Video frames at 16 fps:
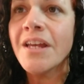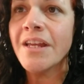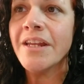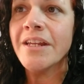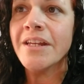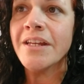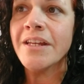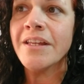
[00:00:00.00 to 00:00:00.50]

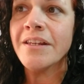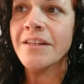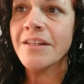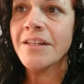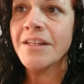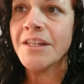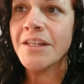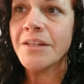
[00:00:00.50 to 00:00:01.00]
And
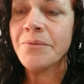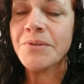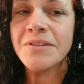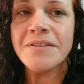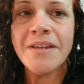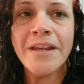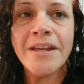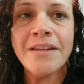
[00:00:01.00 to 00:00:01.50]
he
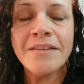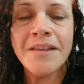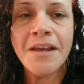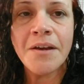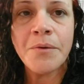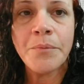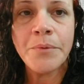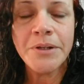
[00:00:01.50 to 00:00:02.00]
was saying
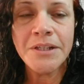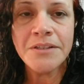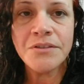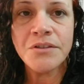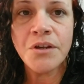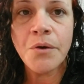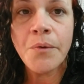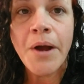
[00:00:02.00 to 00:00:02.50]
that we need
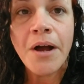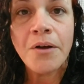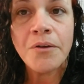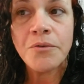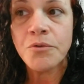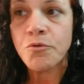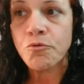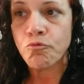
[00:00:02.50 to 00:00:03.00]
to go
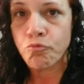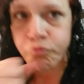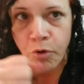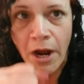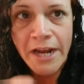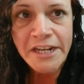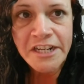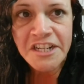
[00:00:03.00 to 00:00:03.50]
out
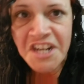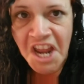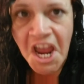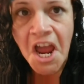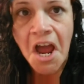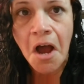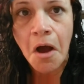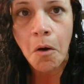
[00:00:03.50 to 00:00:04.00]
right
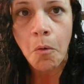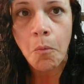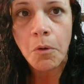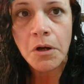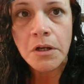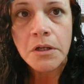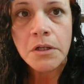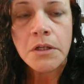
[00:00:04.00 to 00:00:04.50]

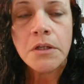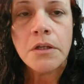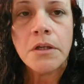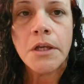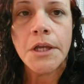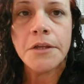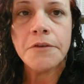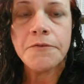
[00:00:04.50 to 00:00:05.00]
now
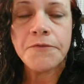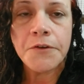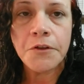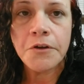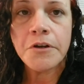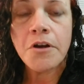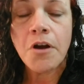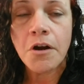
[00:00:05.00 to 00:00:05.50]
and
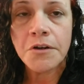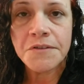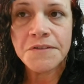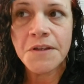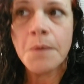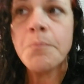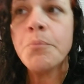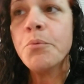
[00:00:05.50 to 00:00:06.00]
fill our
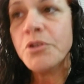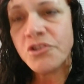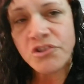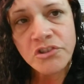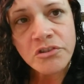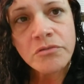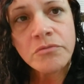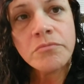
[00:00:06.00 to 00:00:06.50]
cars up,
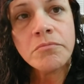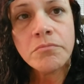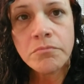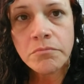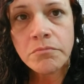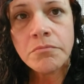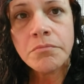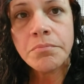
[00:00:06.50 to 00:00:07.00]
which,
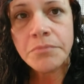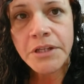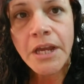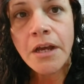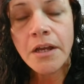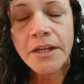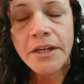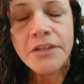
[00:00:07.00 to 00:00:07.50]

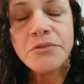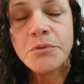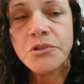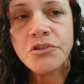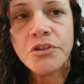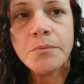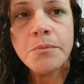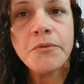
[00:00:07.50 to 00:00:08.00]
yeah, I guess we
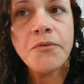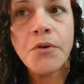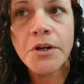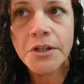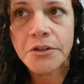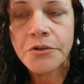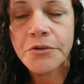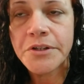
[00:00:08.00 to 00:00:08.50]
should
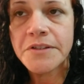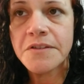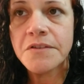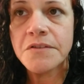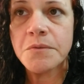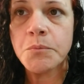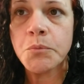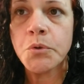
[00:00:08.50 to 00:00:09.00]
before it
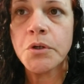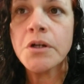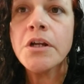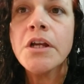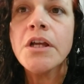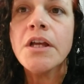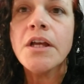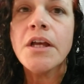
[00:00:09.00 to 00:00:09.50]
increases some more,